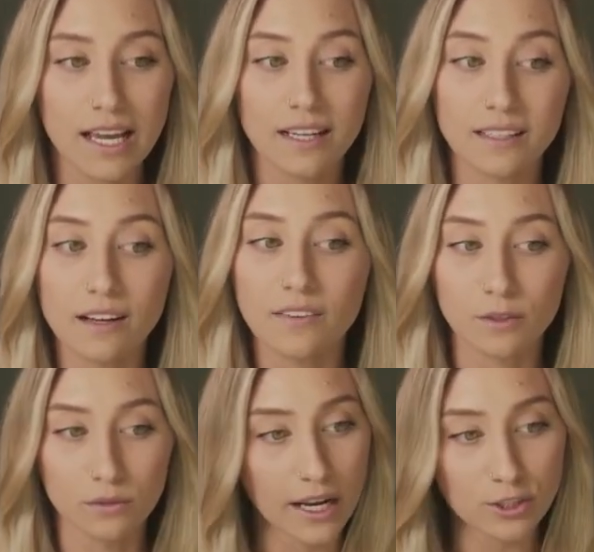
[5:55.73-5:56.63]
Click on
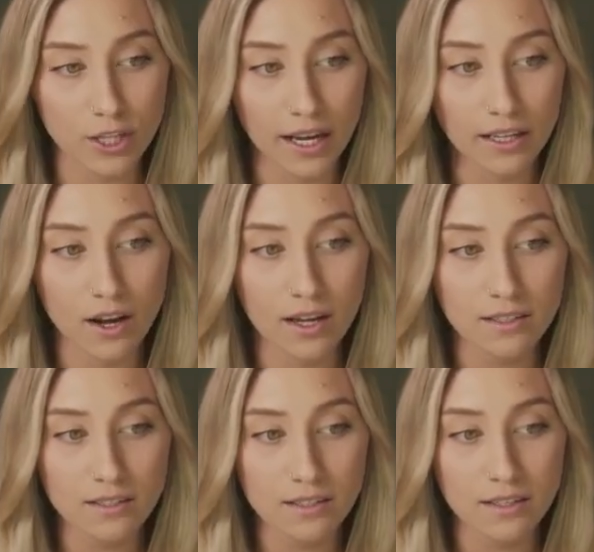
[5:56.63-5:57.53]
the wrench
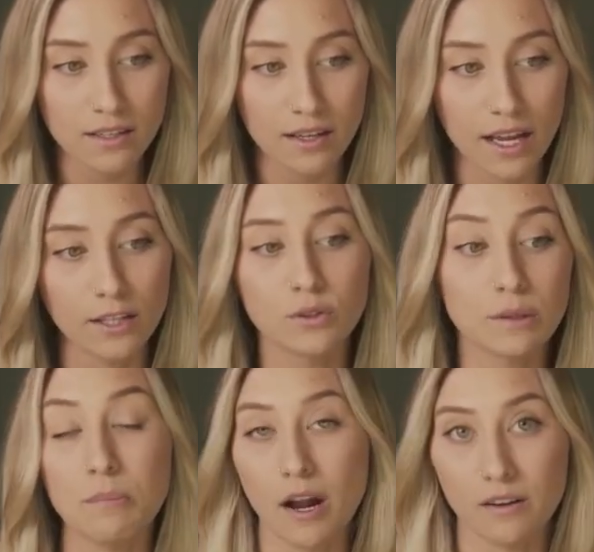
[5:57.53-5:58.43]
icon, and you
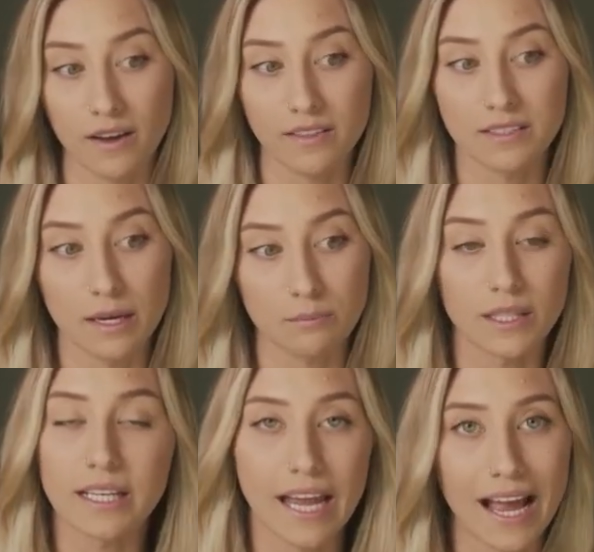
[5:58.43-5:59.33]
can modify the
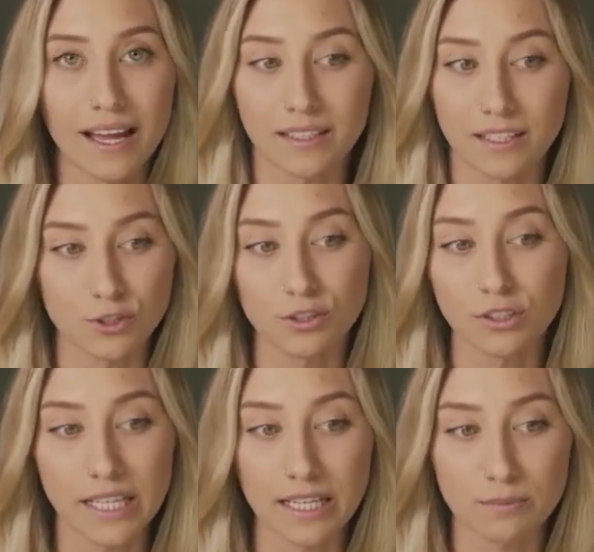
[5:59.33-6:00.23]
template and add additional
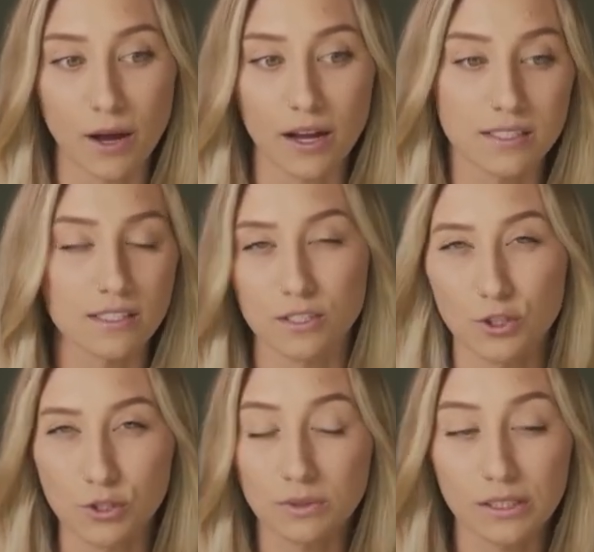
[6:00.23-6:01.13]
text boxes and
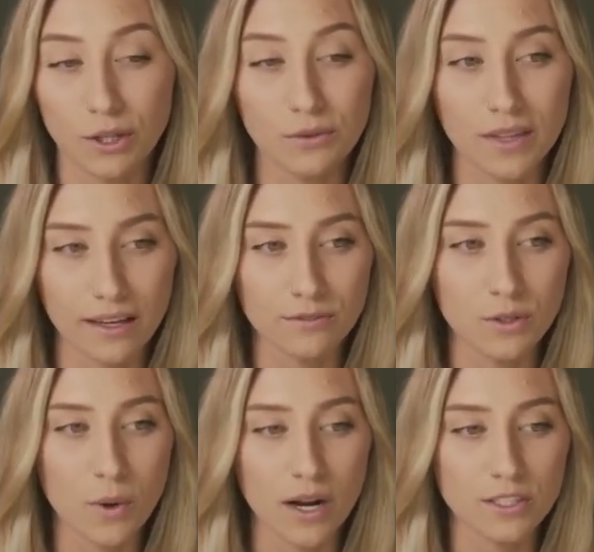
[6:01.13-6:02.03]
just reload that if
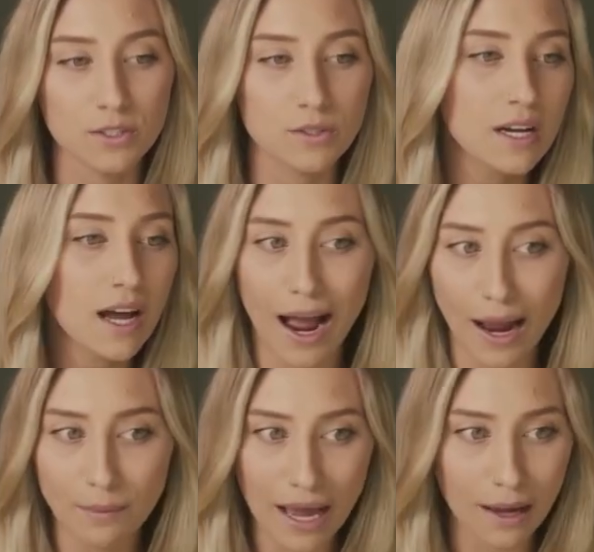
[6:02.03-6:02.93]
you want to.
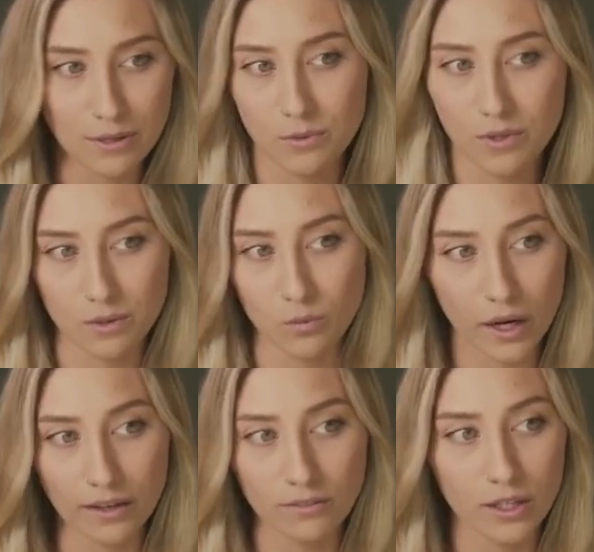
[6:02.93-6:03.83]
I'm happy with
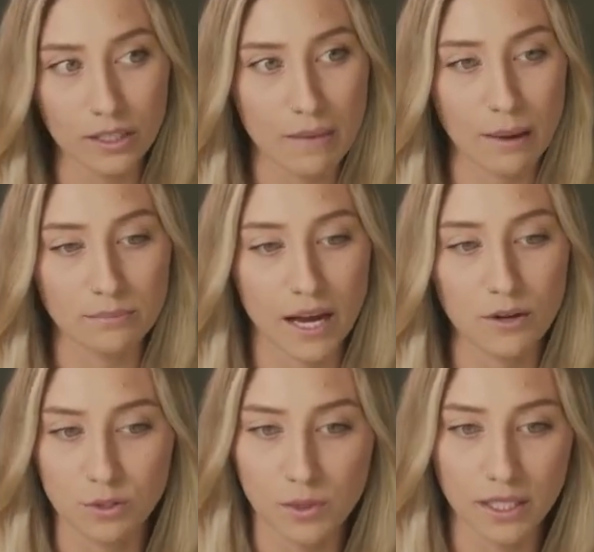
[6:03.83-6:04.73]
what I've already mapped
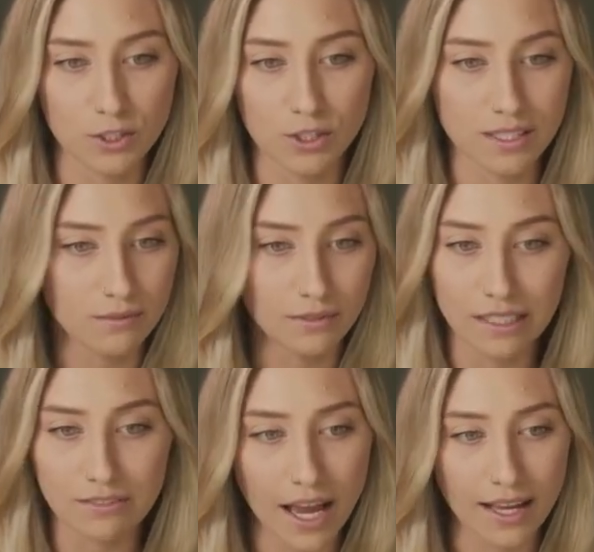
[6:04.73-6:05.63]
out, so we're gonna just
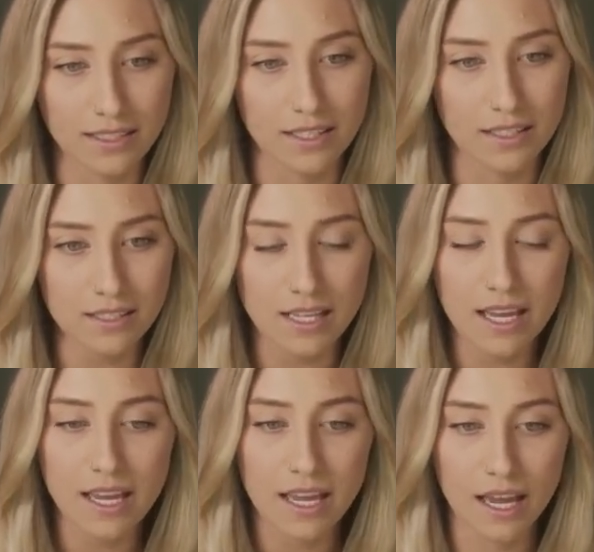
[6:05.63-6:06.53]
leave it as is
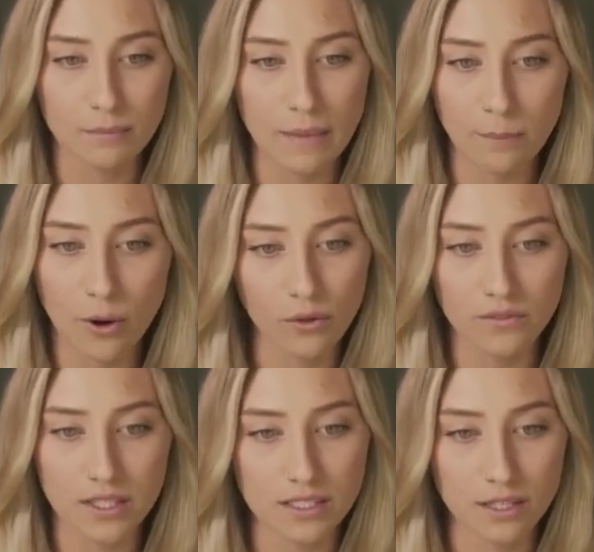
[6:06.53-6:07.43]
and map all
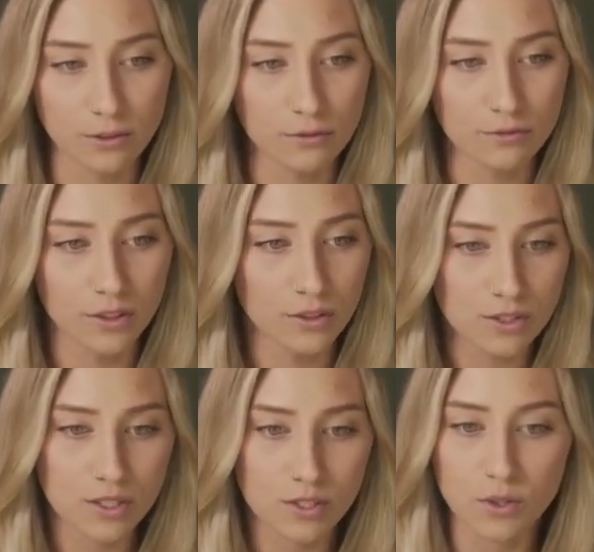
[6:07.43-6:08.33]
of these different
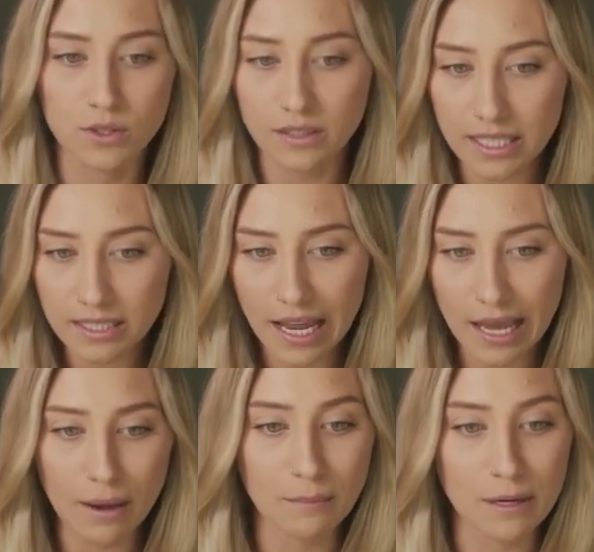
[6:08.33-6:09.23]
fields. So the lead
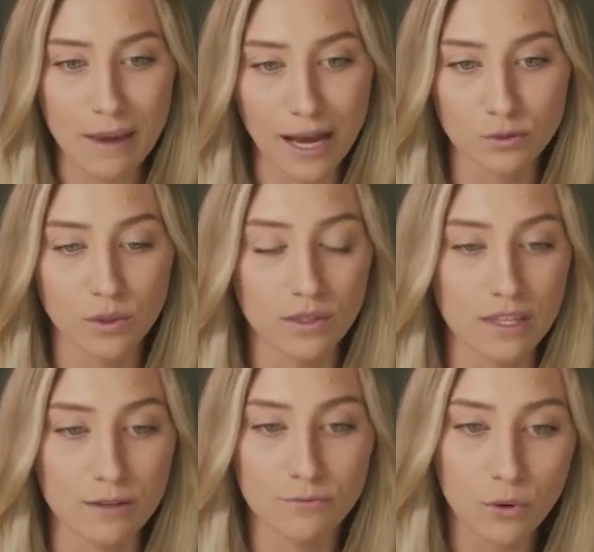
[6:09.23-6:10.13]
name, I'm gonna match with
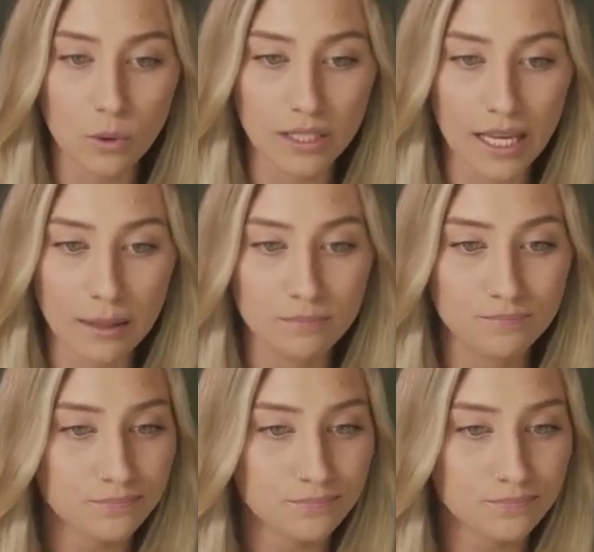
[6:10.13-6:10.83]
the full name.